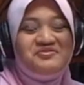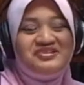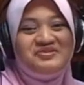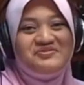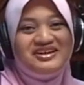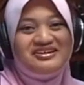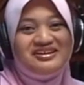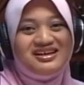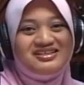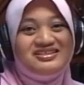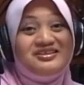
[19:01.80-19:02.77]
roaming
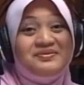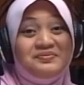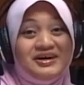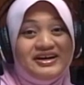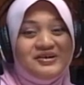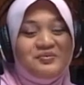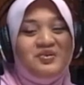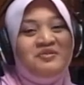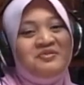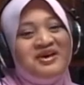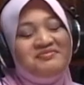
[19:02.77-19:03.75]
across your mind.
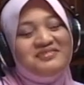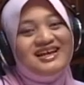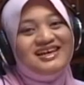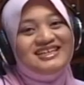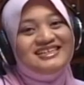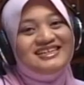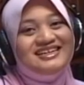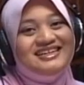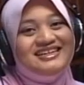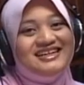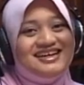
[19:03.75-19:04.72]
Mobile
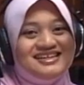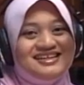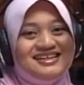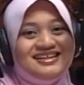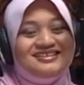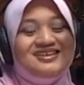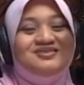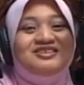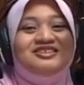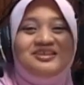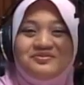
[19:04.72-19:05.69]
application, that is our
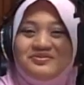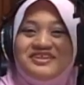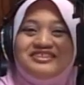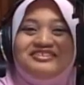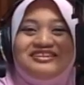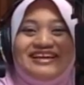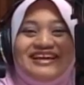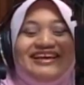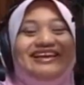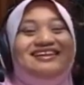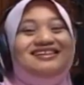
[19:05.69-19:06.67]
topic today
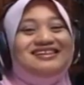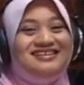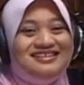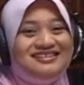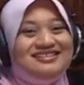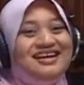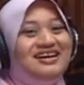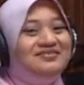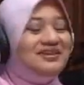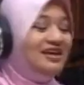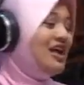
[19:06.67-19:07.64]
in this
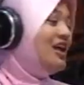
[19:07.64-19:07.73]
hour.